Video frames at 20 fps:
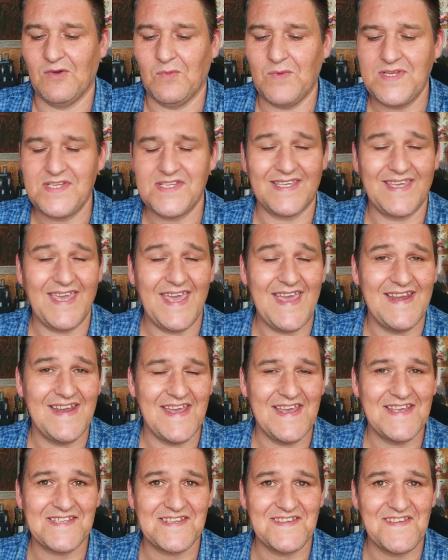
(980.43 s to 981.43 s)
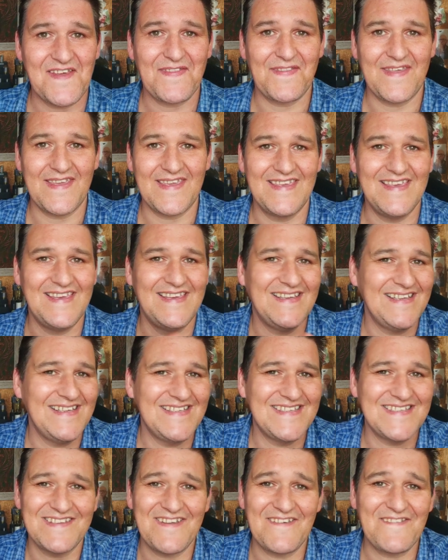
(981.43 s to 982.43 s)
Once again, it's nothing
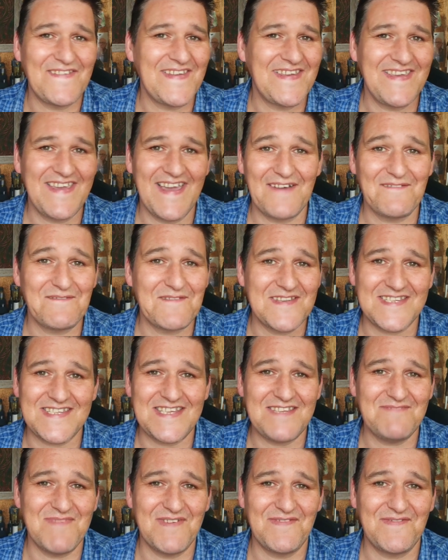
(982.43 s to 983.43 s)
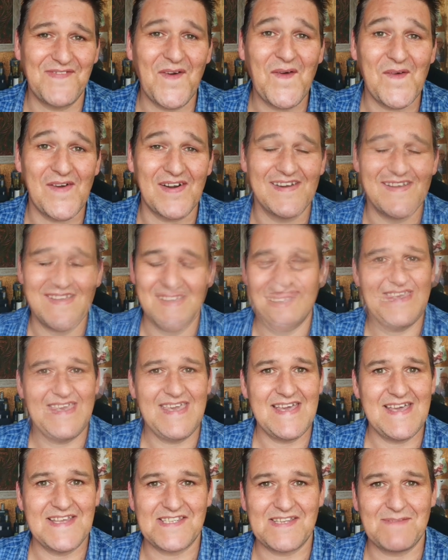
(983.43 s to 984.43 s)
you haven't seen before.
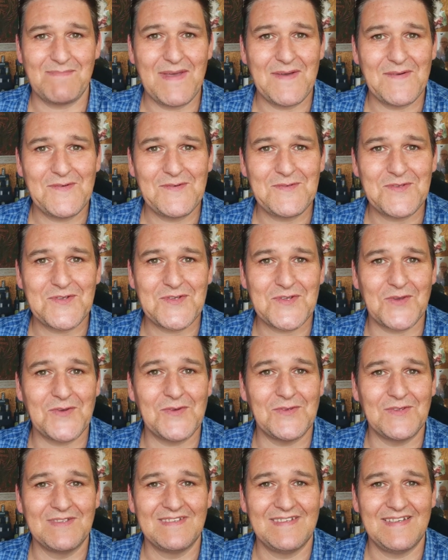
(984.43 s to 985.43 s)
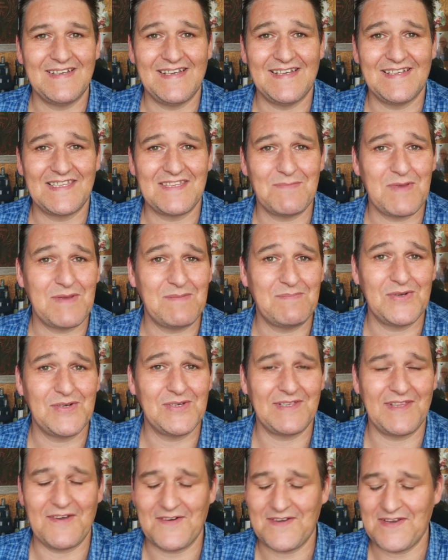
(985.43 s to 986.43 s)
Yeah, it's a bit old school, to be
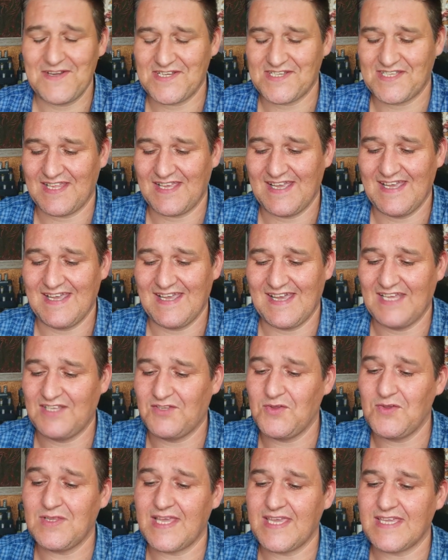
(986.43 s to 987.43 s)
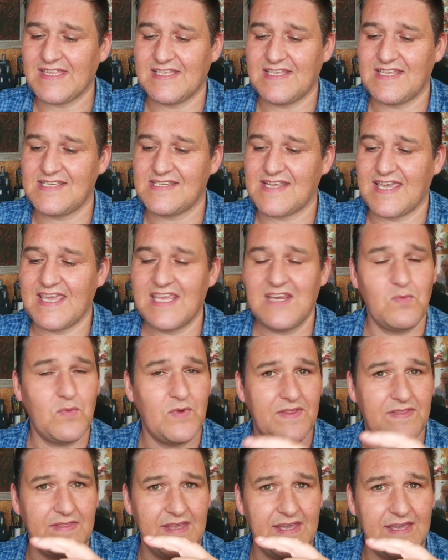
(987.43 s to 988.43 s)
brutally honest. I do like the design
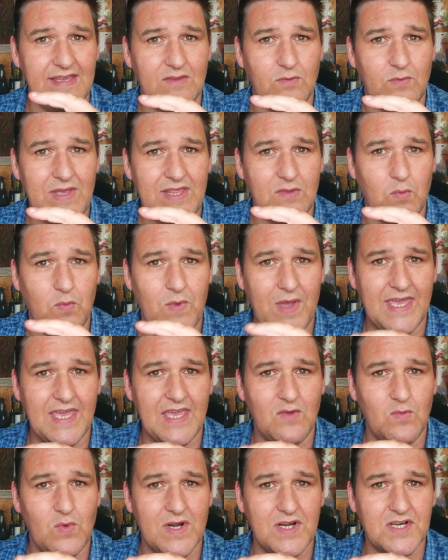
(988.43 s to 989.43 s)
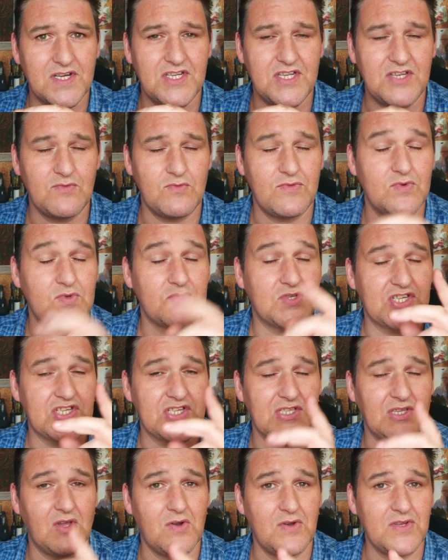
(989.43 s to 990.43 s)
with the way the wicking works. You know, those
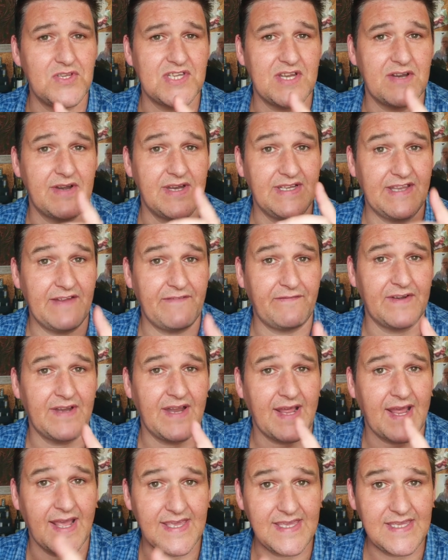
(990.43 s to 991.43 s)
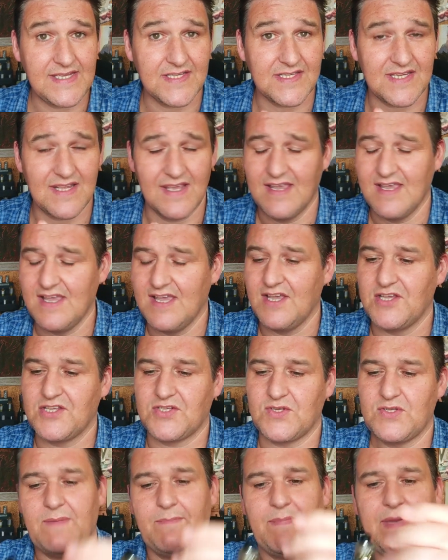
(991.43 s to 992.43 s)
slots are at different heights,
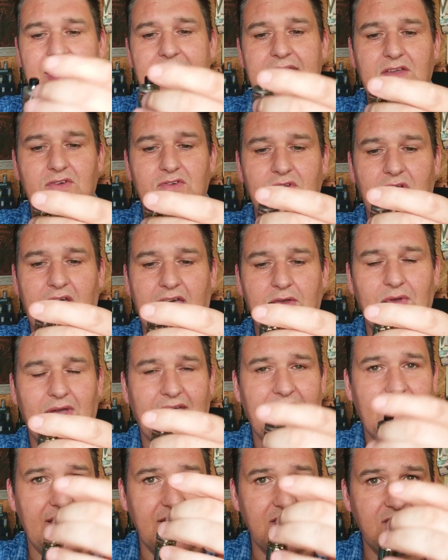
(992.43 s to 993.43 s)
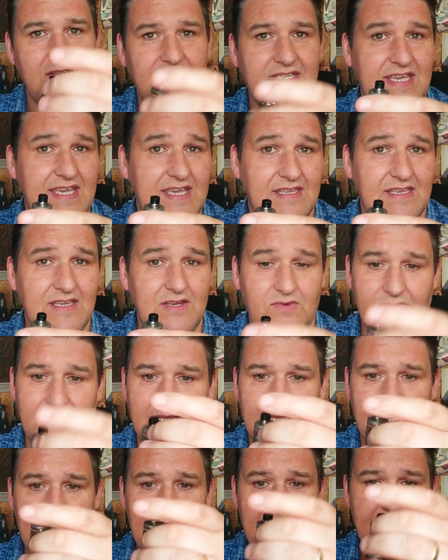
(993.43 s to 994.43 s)
so depending on how high you take, you know,
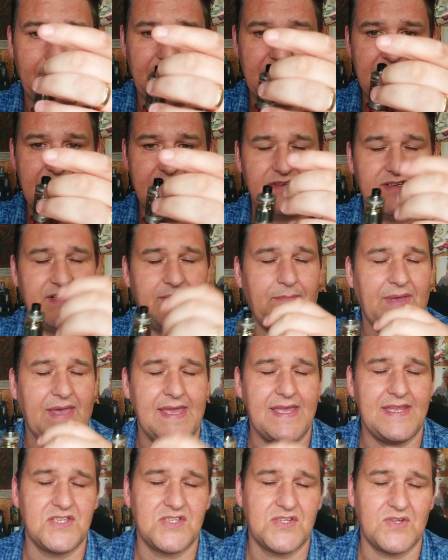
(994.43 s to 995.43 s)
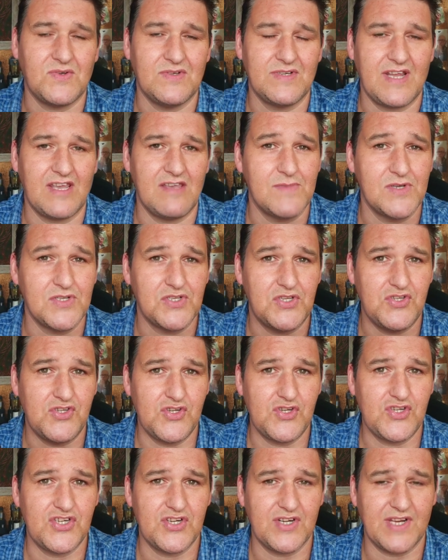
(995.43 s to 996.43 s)
the cap here depends on how much
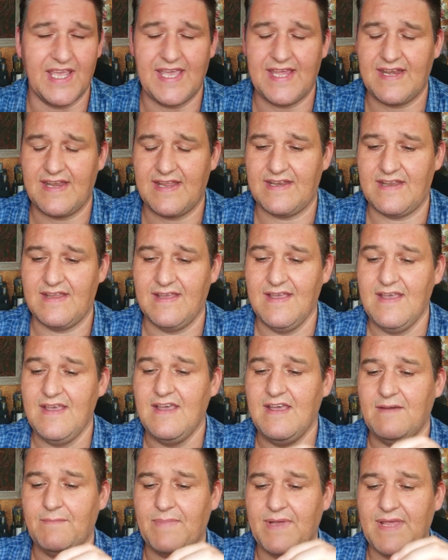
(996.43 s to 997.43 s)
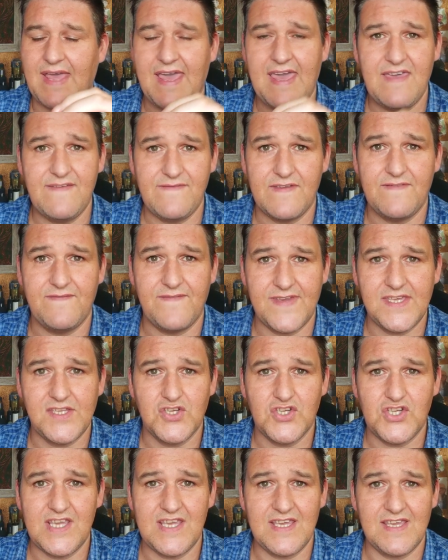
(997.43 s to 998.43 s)
juice you're getting in. But heavy
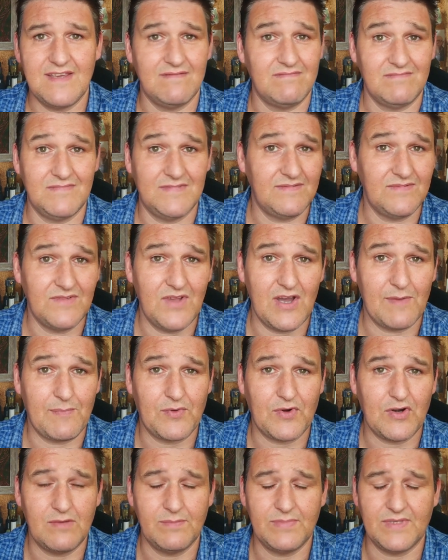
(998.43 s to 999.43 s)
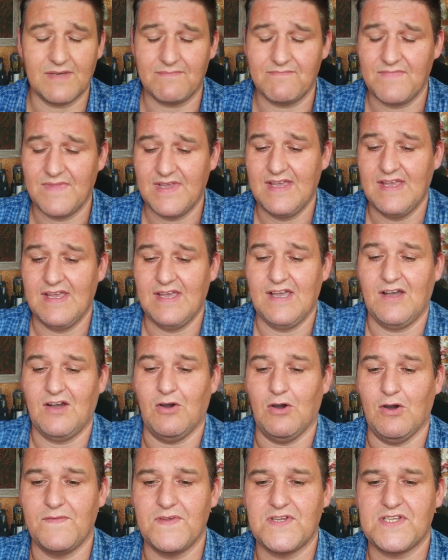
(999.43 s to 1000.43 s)
VG, not a problem.
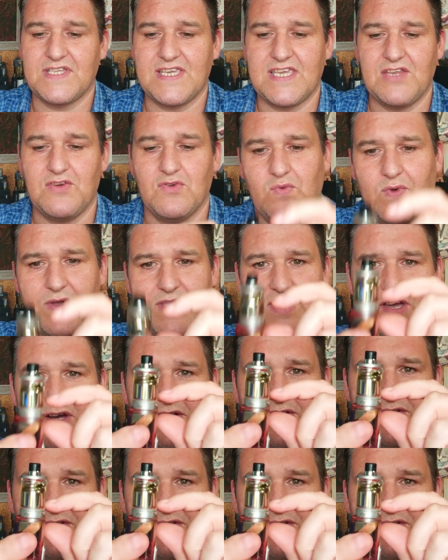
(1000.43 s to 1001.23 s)
Obviously, you know, when you